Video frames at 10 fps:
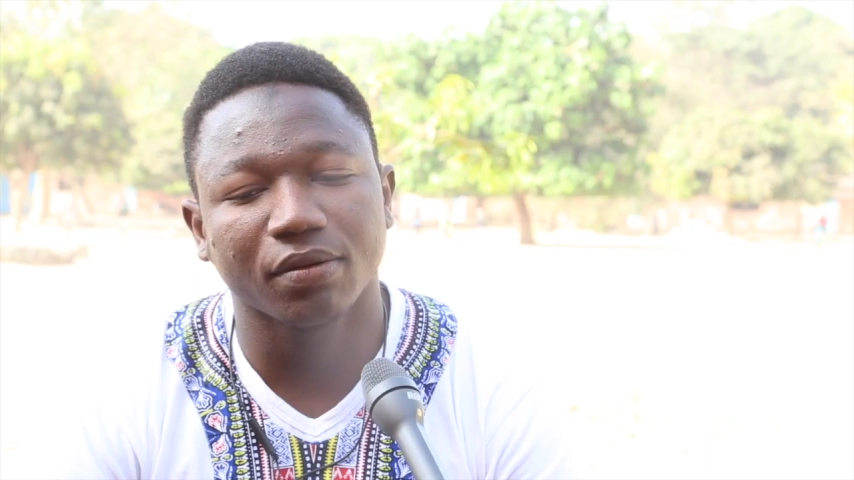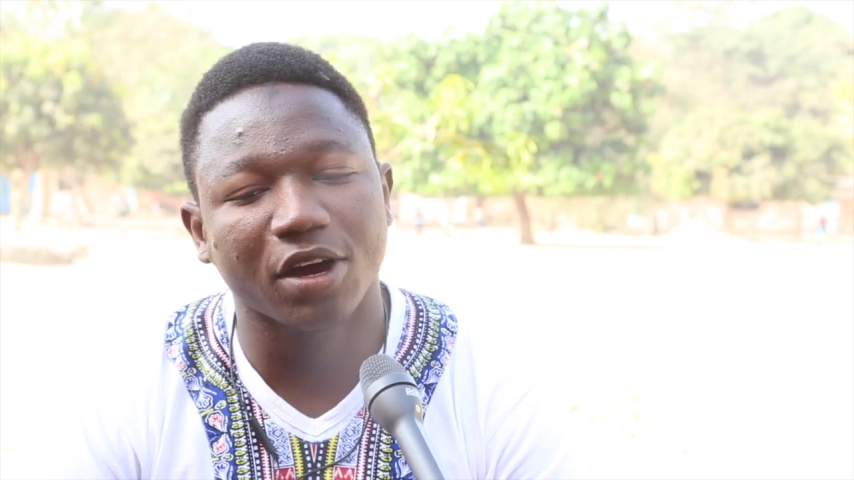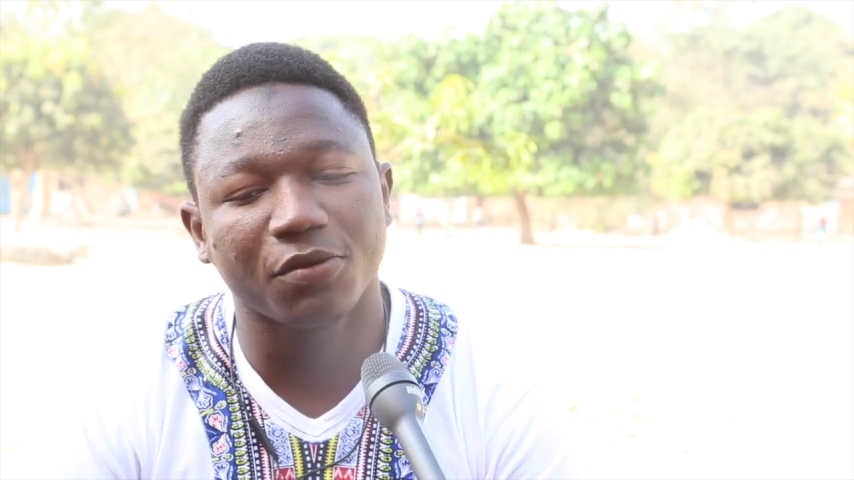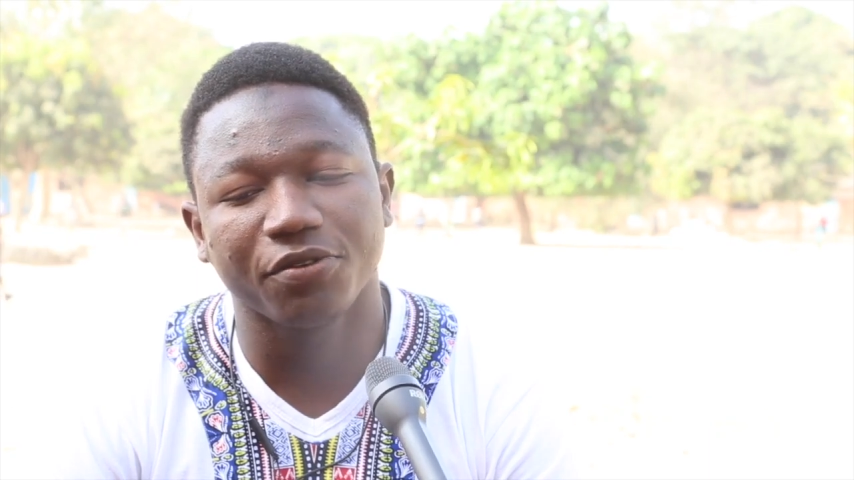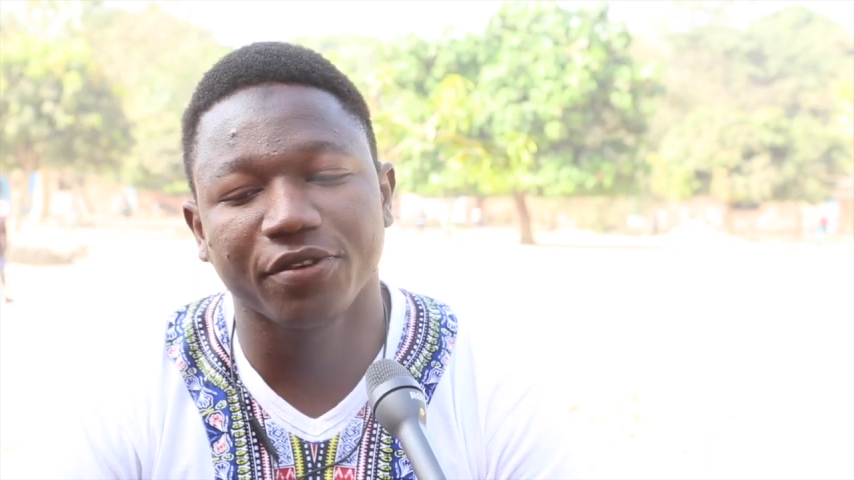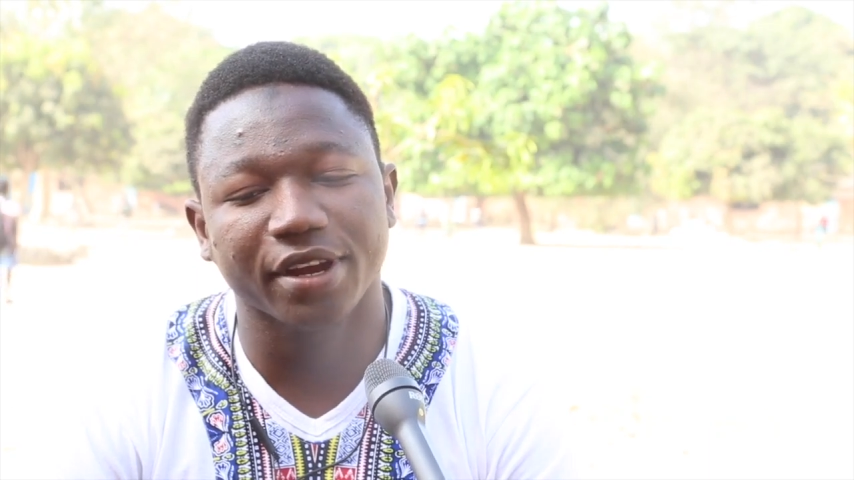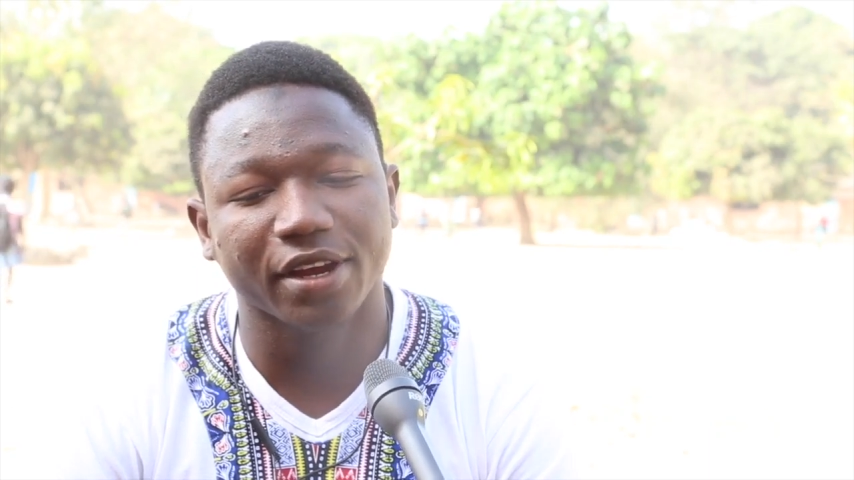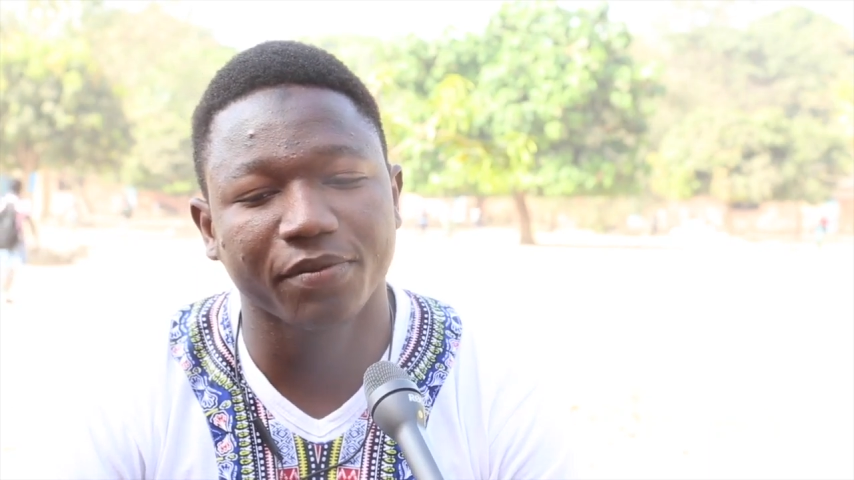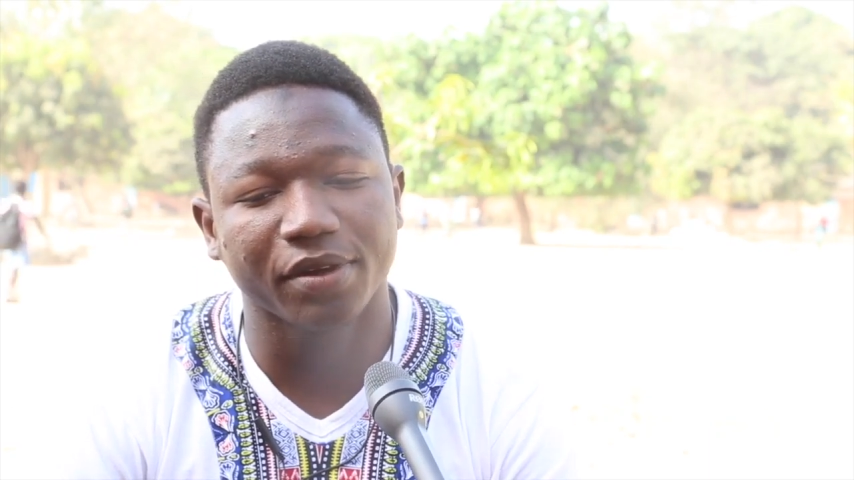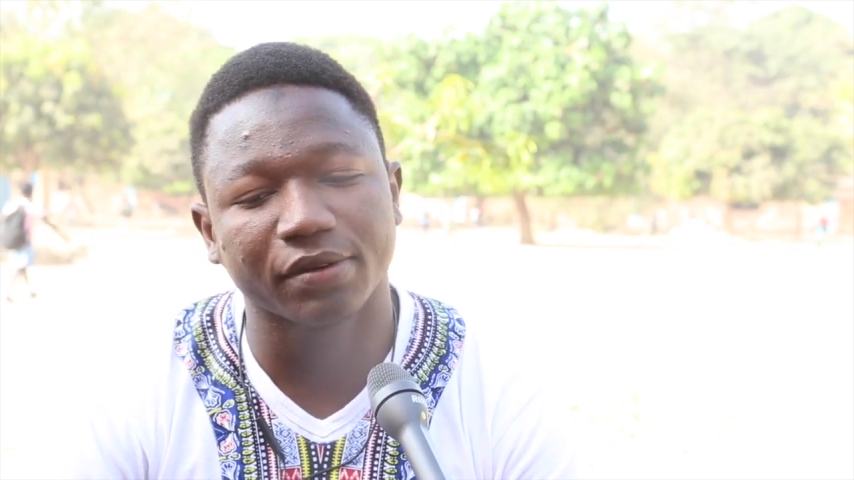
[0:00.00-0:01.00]
I'll be very
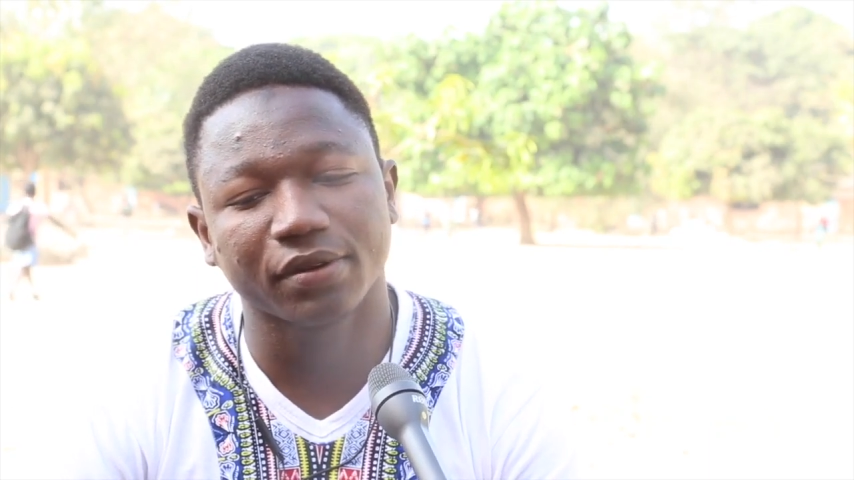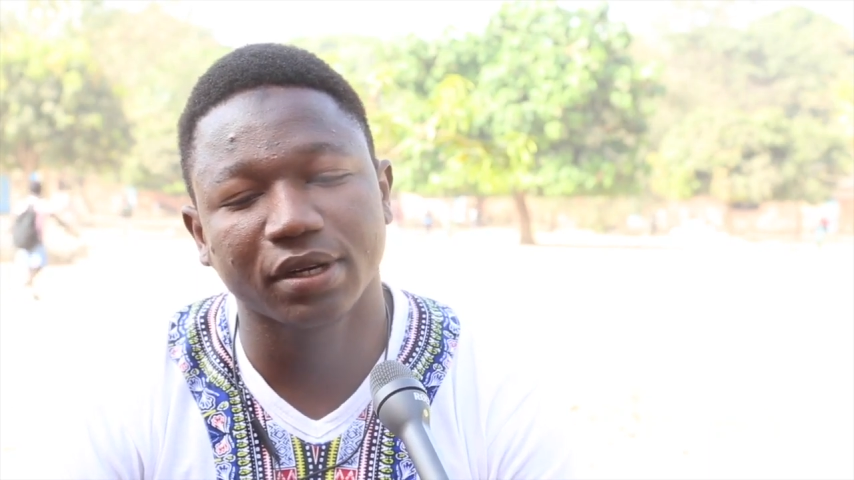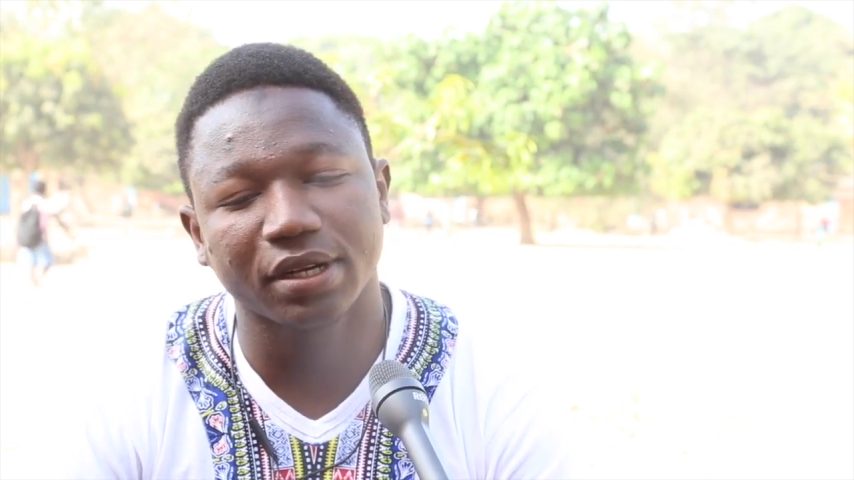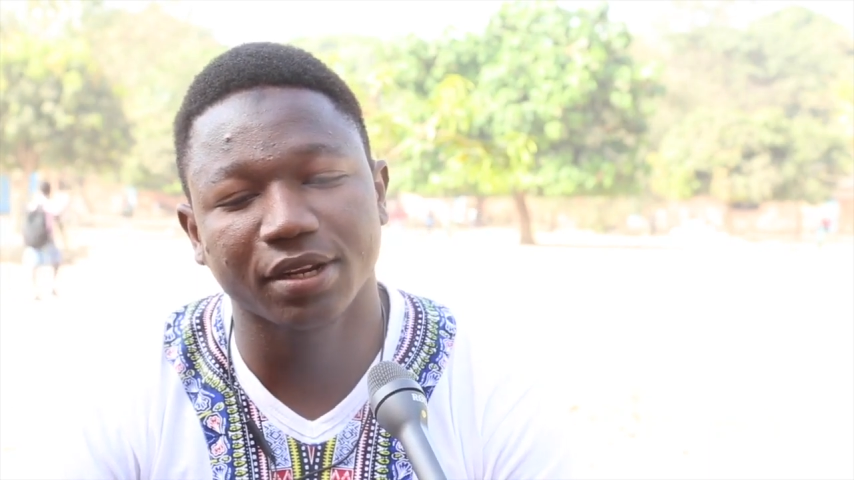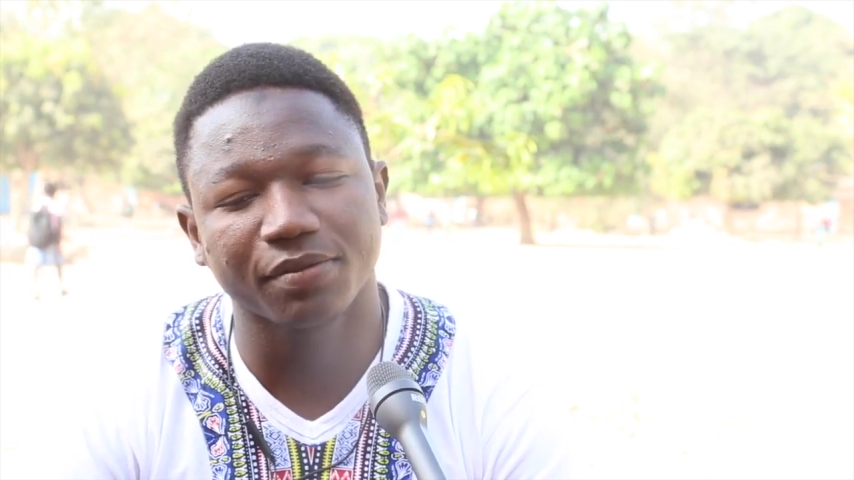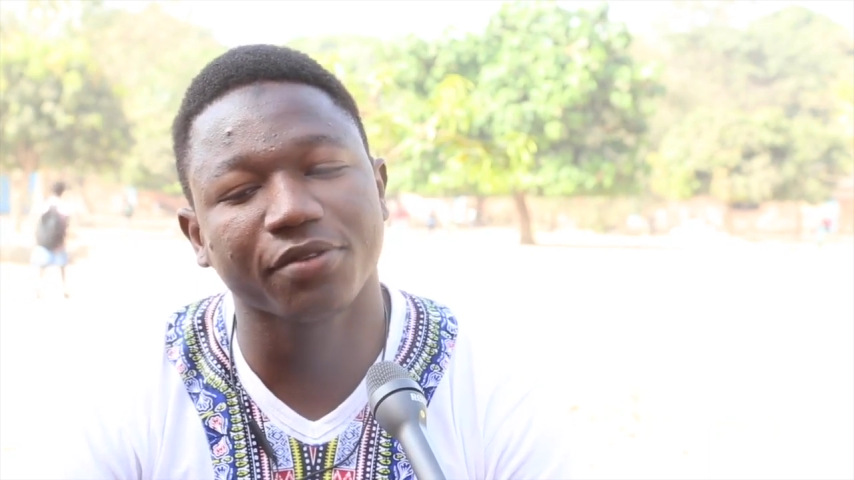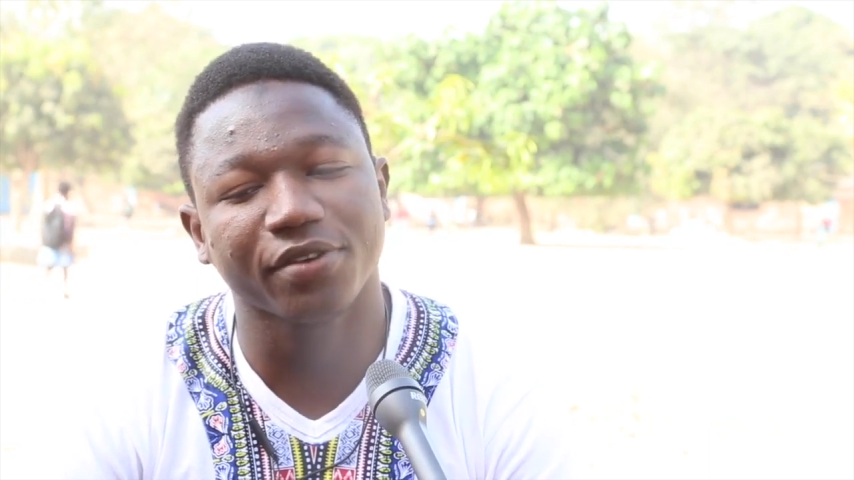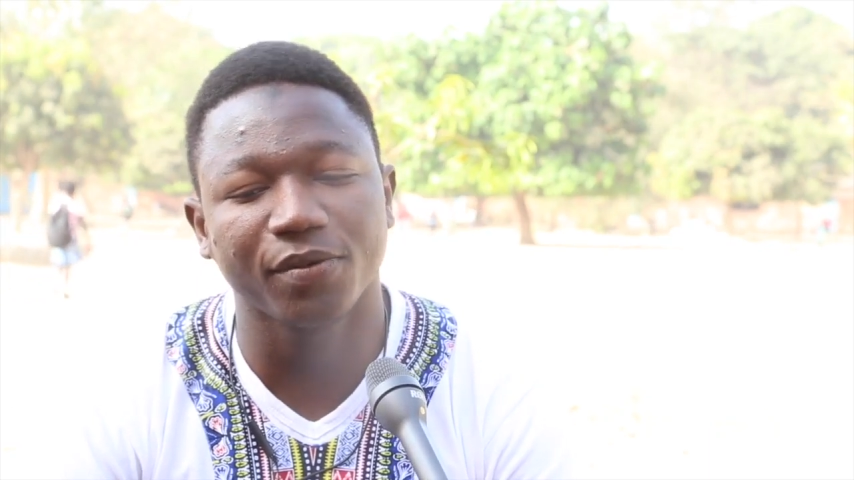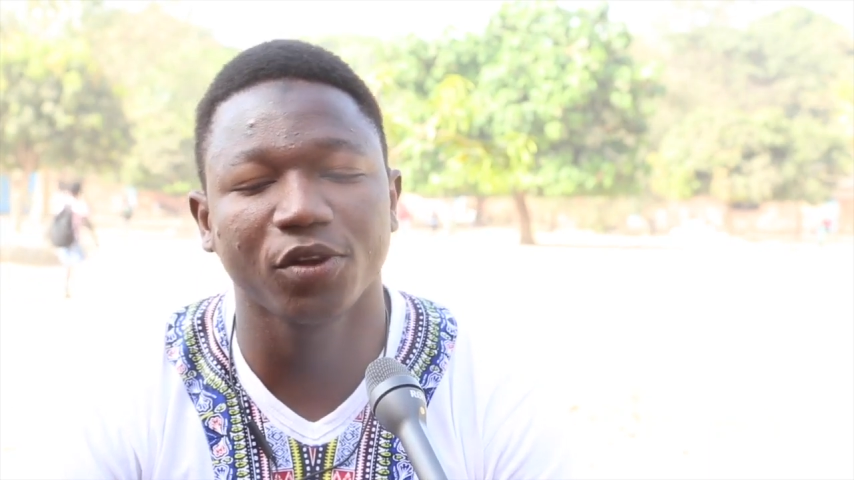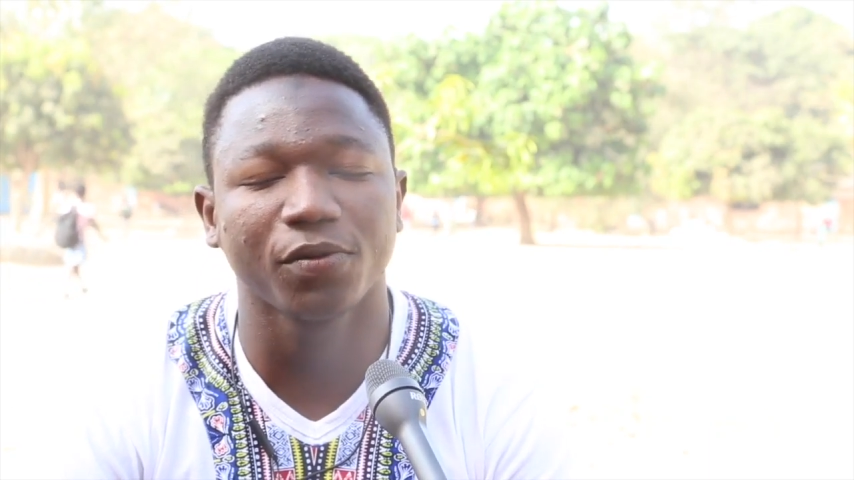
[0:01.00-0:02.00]
happy, and then my family